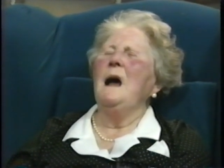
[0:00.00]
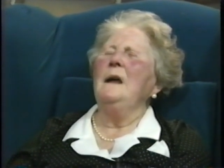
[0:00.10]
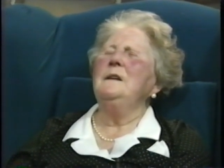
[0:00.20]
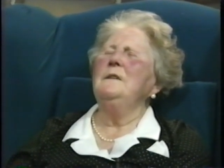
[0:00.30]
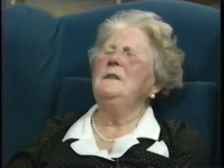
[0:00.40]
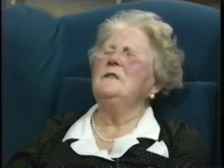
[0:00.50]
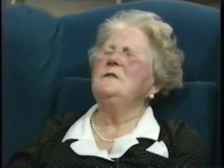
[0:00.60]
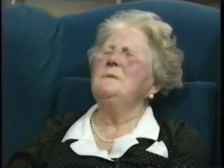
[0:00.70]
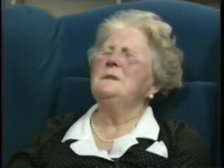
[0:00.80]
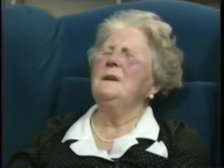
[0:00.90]
I don't think she
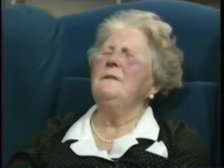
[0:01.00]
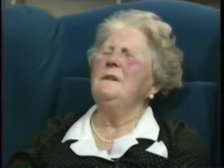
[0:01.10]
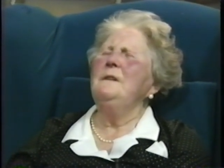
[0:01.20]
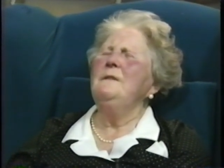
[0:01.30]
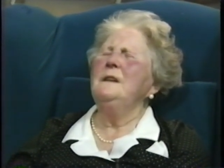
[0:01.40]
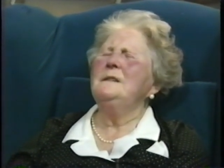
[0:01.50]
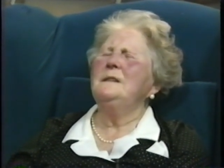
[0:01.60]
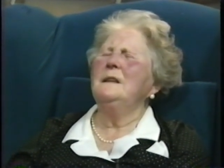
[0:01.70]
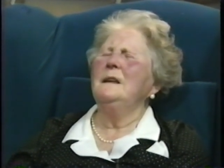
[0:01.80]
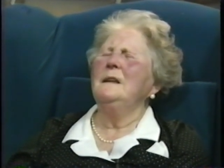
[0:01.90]
was ever
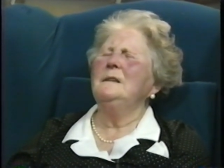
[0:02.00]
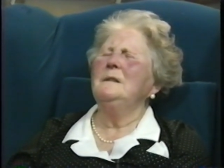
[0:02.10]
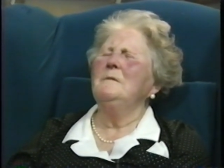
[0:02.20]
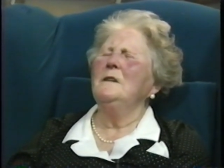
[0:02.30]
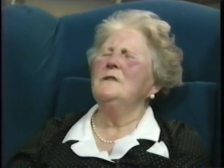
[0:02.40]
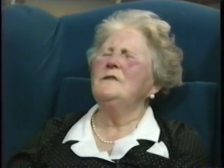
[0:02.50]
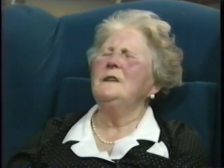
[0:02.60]
investigated, was she?